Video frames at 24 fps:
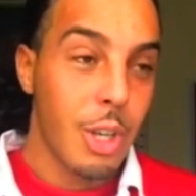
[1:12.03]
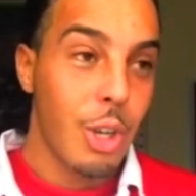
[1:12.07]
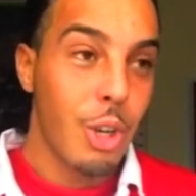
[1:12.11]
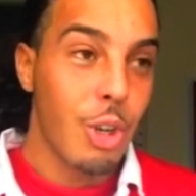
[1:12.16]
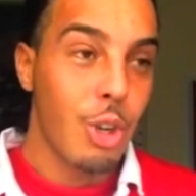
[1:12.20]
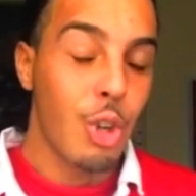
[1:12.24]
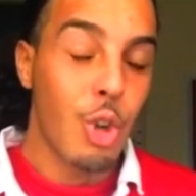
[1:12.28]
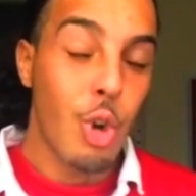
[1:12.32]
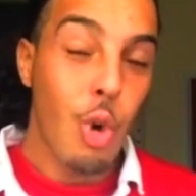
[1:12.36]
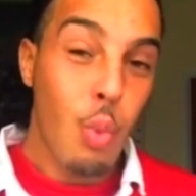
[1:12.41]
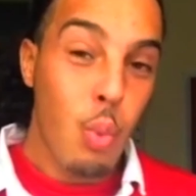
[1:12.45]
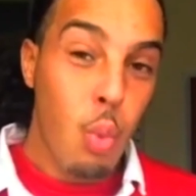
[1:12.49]

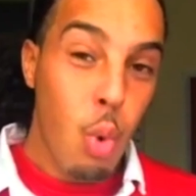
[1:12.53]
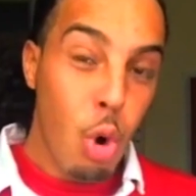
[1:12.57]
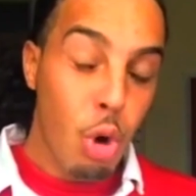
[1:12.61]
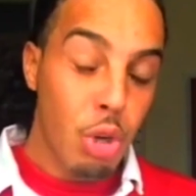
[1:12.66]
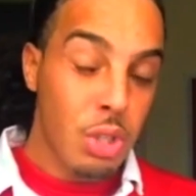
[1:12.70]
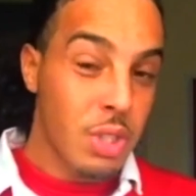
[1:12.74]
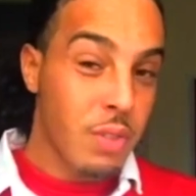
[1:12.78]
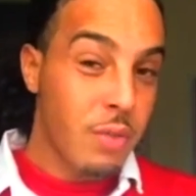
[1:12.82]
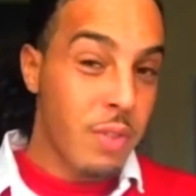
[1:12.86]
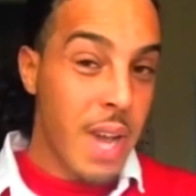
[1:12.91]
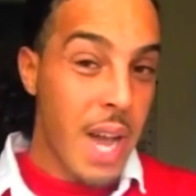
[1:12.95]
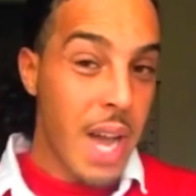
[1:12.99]
Your walls
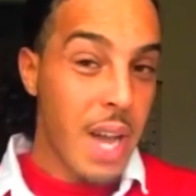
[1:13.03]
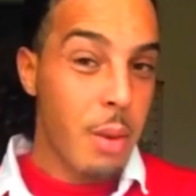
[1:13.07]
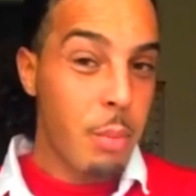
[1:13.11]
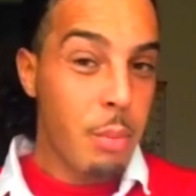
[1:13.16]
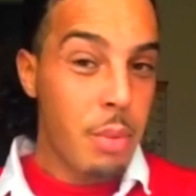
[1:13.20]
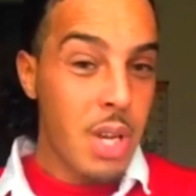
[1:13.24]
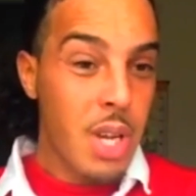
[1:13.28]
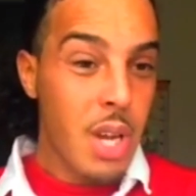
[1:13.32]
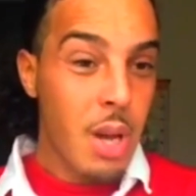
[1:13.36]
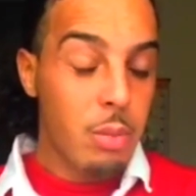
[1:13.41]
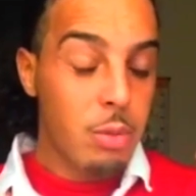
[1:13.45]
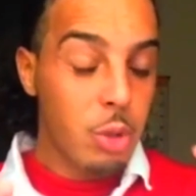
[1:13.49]
have got to
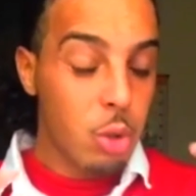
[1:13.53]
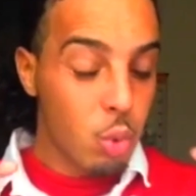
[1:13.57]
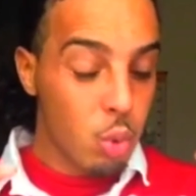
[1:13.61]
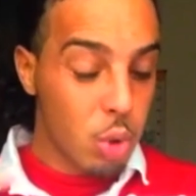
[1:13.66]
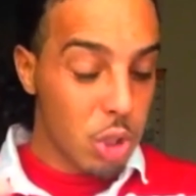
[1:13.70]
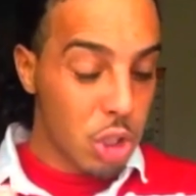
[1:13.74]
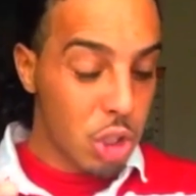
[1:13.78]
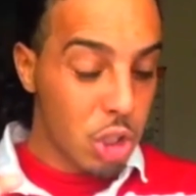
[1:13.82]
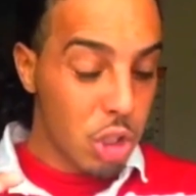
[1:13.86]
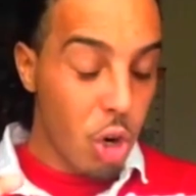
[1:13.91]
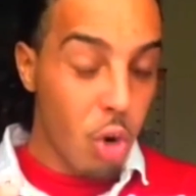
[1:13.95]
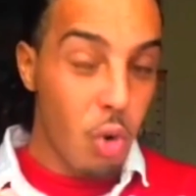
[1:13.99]
be up to a
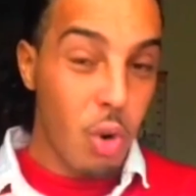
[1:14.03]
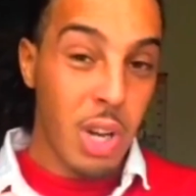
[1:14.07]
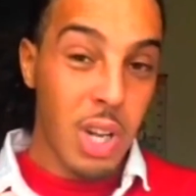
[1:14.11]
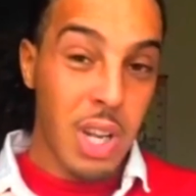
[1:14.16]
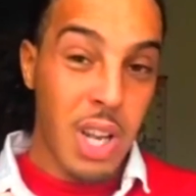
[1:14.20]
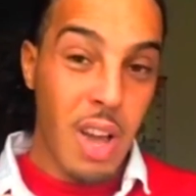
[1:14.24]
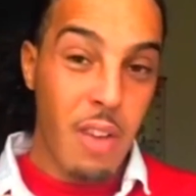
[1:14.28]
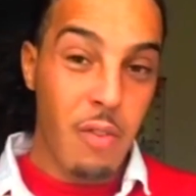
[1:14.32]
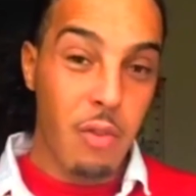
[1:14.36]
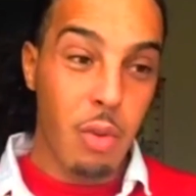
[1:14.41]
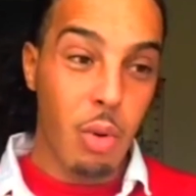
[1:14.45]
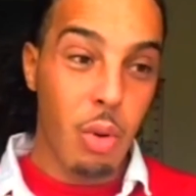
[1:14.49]
certain
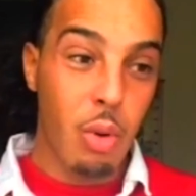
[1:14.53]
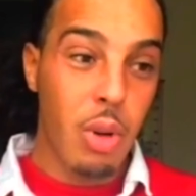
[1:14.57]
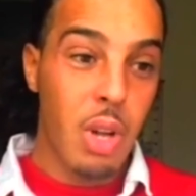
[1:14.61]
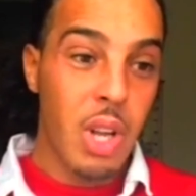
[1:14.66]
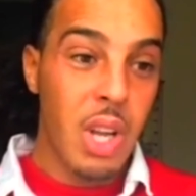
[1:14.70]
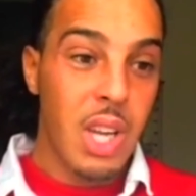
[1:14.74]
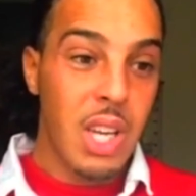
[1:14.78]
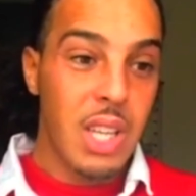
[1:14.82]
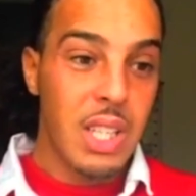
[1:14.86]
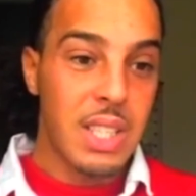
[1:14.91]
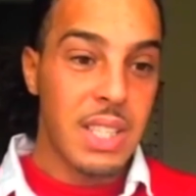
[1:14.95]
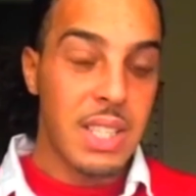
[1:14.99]
level
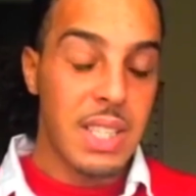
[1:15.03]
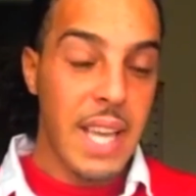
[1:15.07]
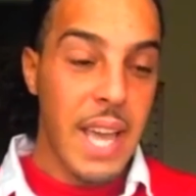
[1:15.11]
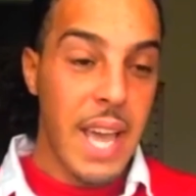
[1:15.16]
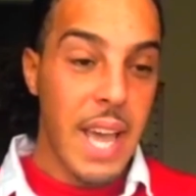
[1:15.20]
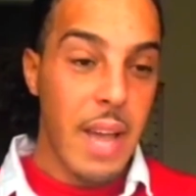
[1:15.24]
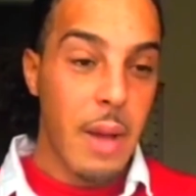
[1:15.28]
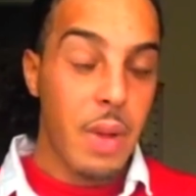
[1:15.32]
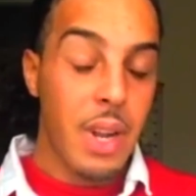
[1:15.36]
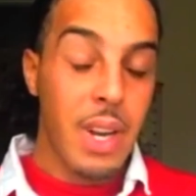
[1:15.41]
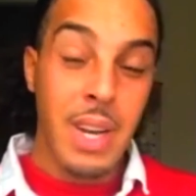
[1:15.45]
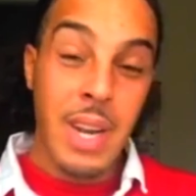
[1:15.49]

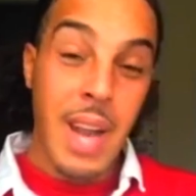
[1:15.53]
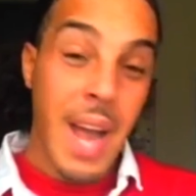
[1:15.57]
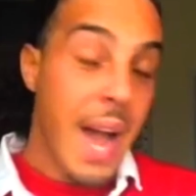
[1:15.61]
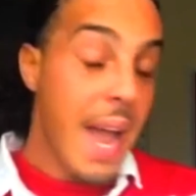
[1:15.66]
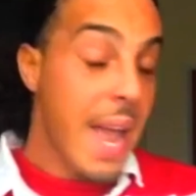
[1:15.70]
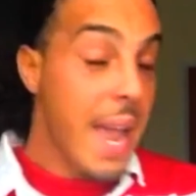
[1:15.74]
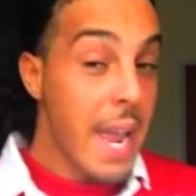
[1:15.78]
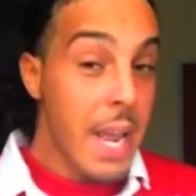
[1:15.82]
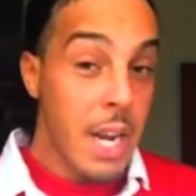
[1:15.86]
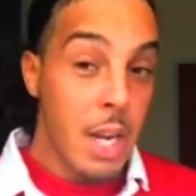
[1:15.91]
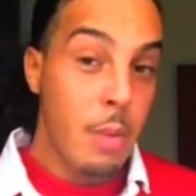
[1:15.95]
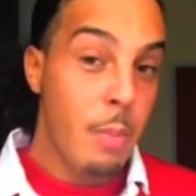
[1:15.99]
that not
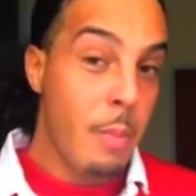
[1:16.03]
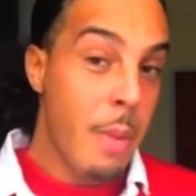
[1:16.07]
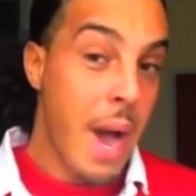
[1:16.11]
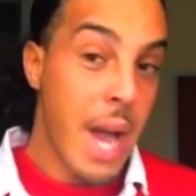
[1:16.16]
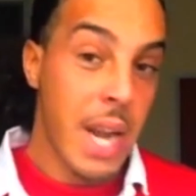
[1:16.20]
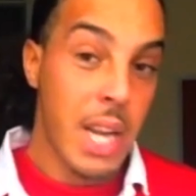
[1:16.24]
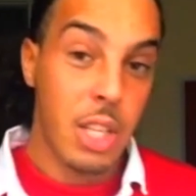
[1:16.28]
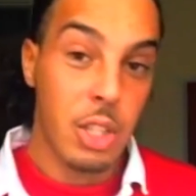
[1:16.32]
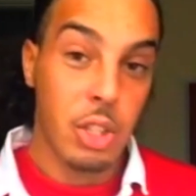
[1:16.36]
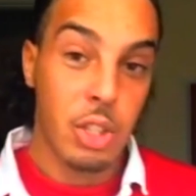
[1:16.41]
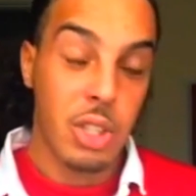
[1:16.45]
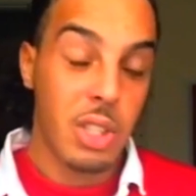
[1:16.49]

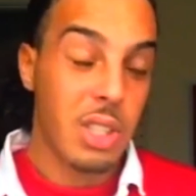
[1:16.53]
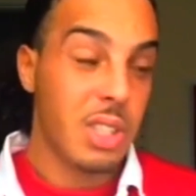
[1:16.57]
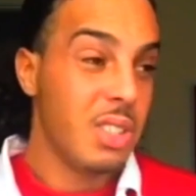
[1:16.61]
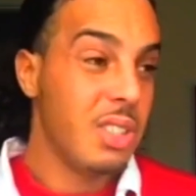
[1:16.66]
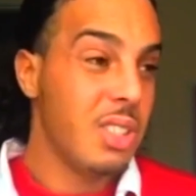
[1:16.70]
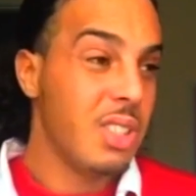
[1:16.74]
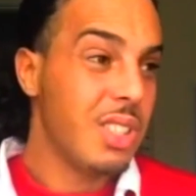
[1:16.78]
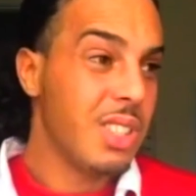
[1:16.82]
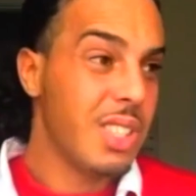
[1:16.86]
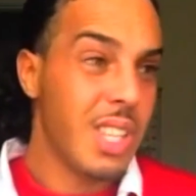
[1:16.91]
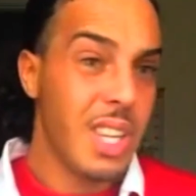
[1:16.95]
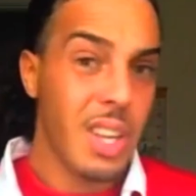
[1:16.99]
anybody can
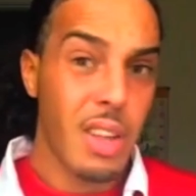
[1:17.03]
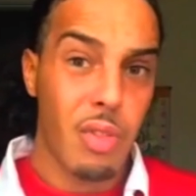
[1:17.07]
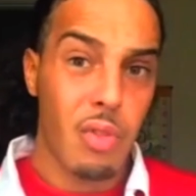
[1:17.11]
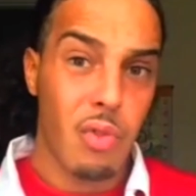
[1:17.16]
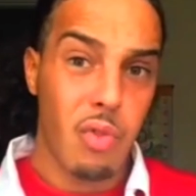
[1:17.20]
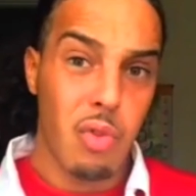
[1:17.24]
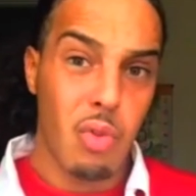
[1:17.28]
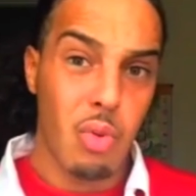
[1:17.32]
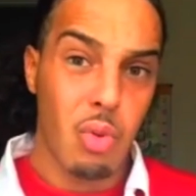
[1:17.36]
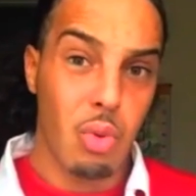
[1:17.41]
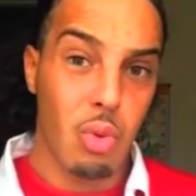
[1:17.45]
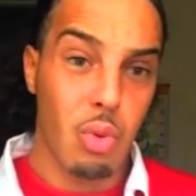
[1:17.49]
just get
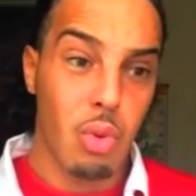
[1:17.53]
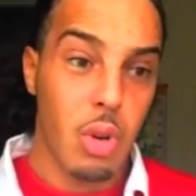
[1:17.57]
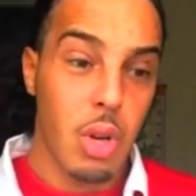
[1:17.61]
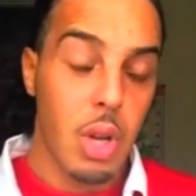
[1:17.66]
through.